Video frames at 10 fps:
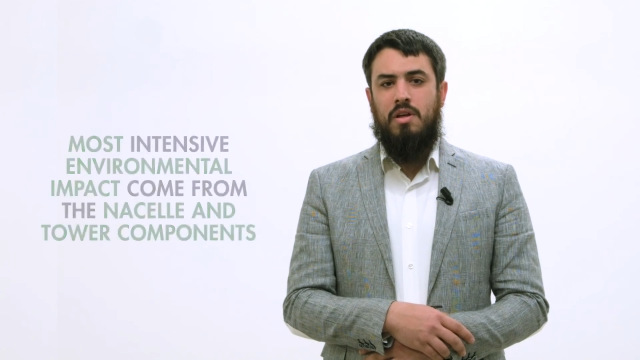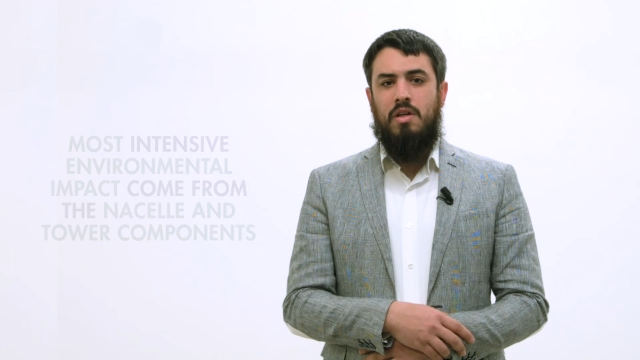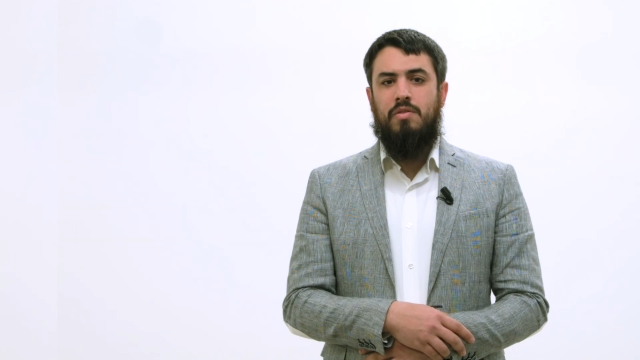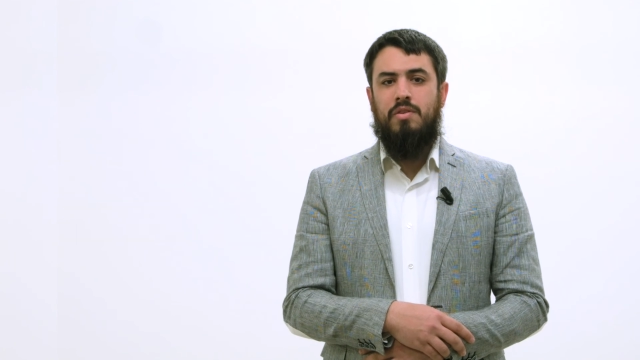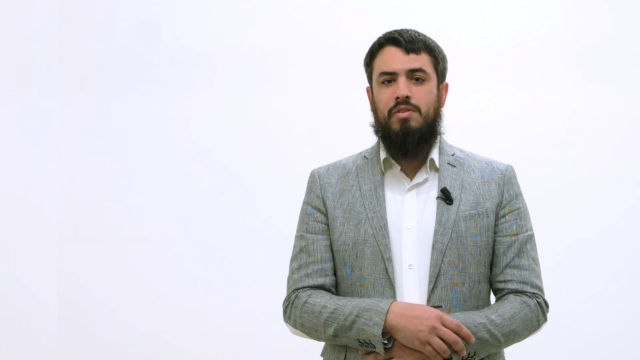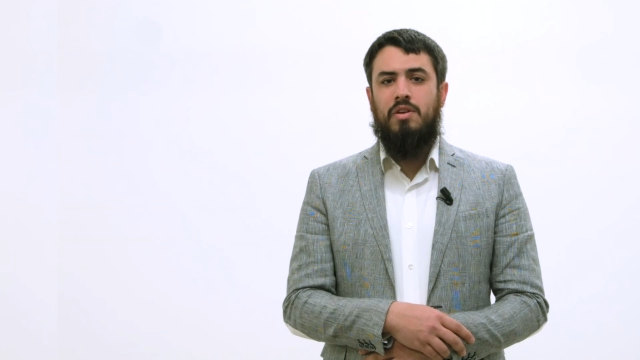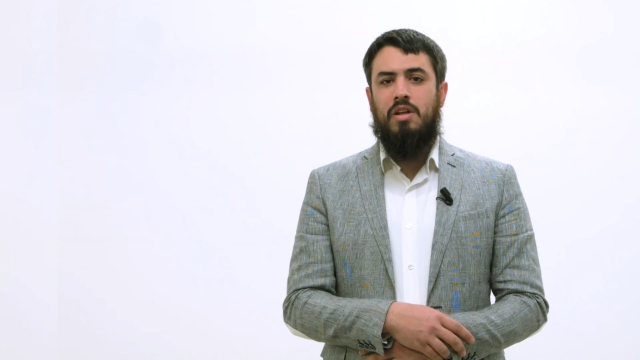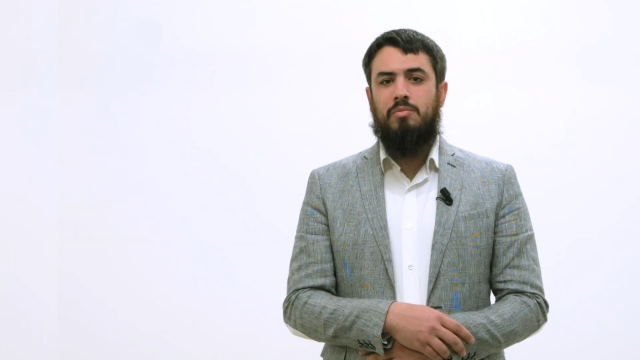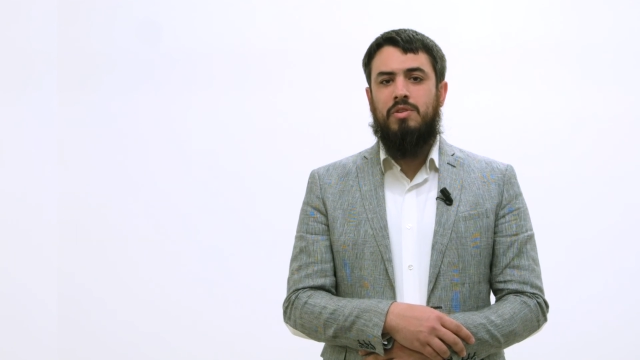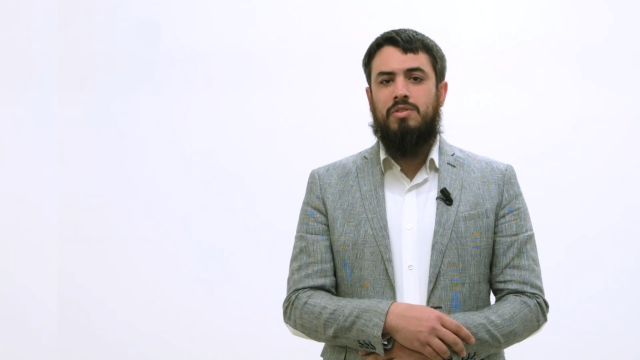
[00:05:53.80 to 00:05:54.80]
This
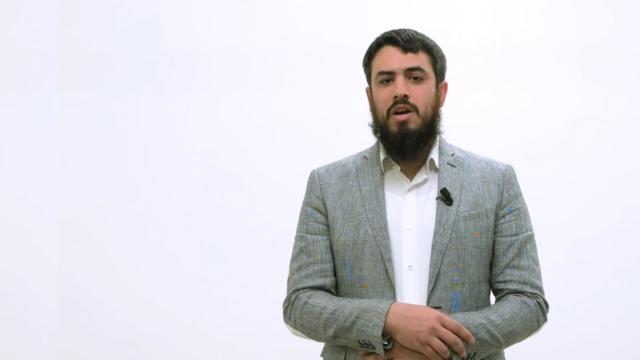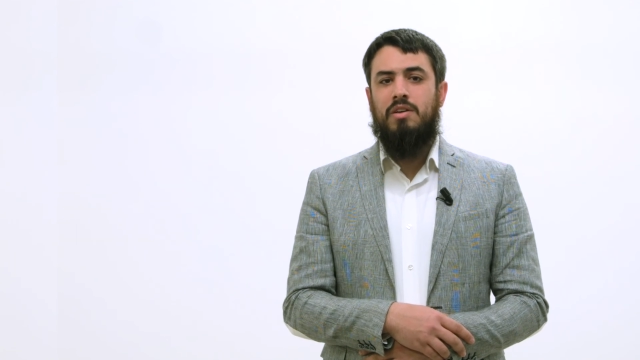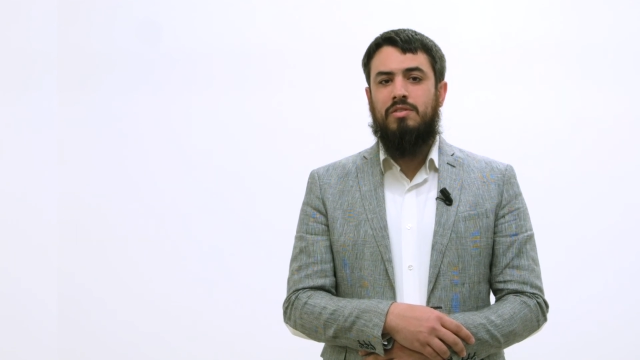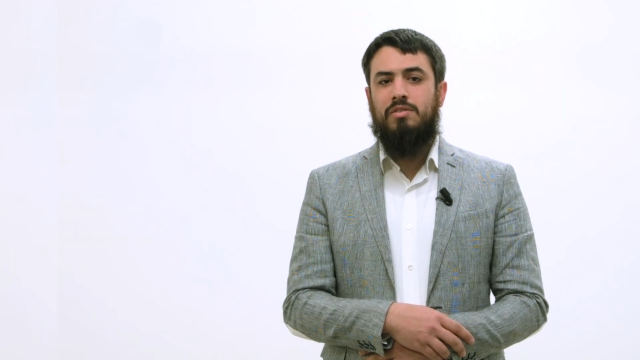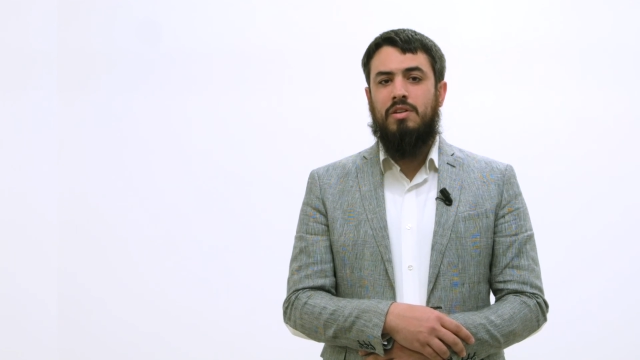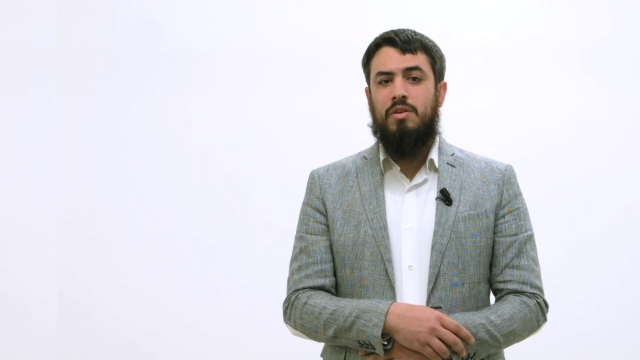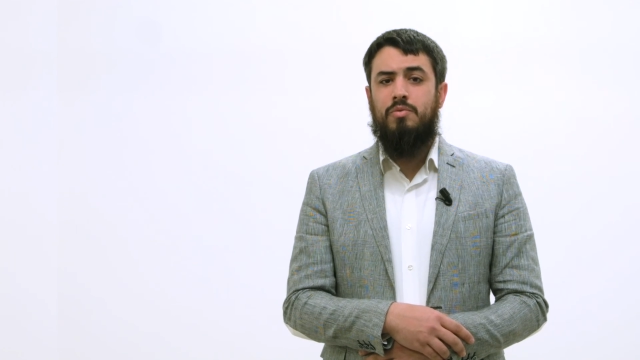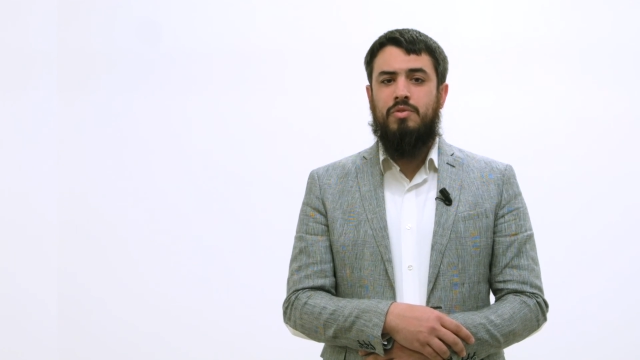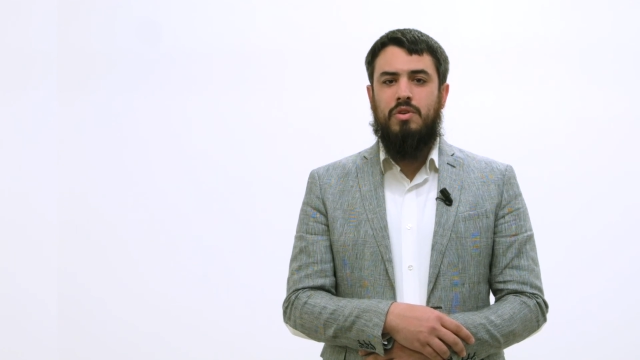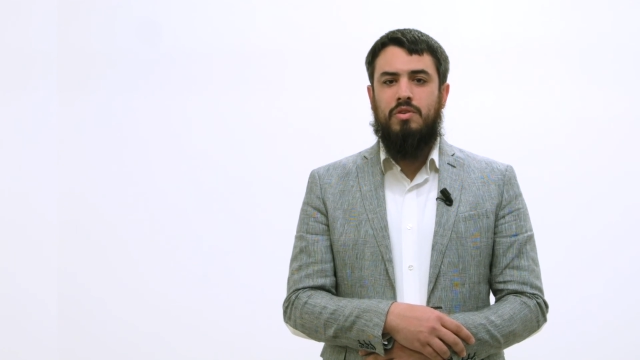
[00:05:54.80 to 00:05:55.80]
helped designers and
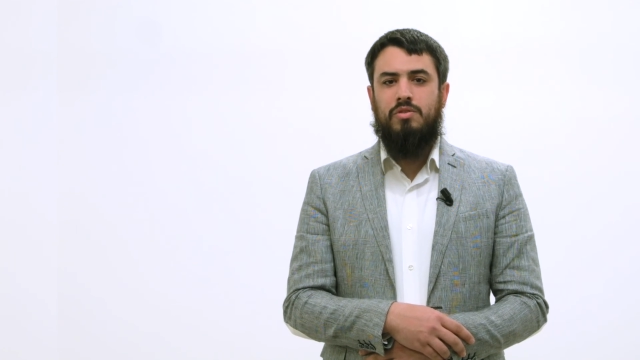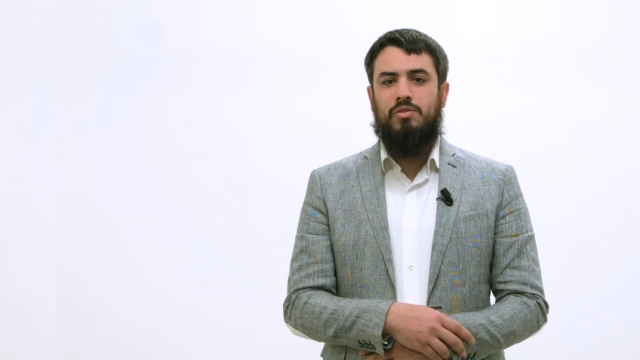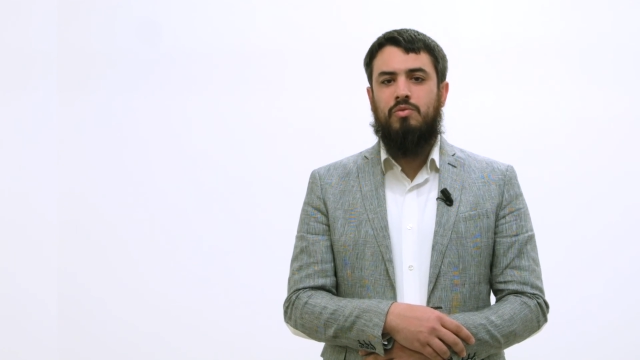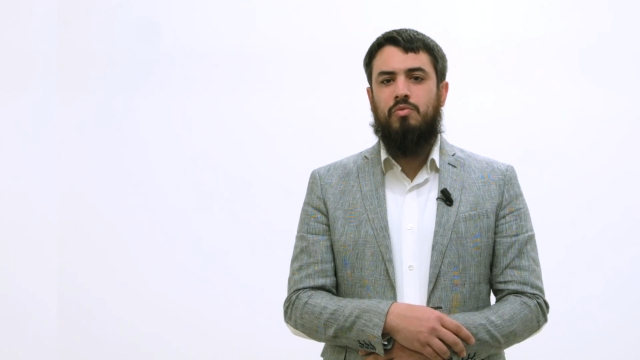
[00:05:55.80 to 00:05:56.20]
researchers to